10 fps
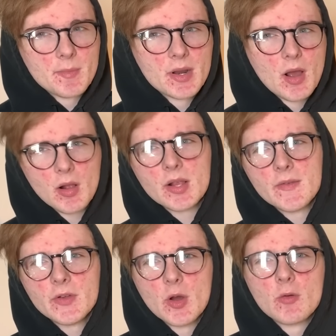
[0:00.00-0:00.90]
but I'll
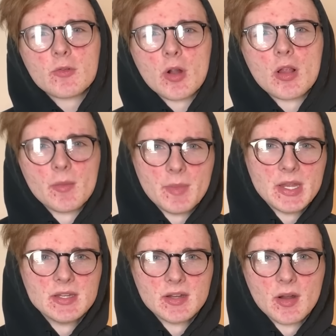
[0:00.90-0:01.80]
give an overall opinion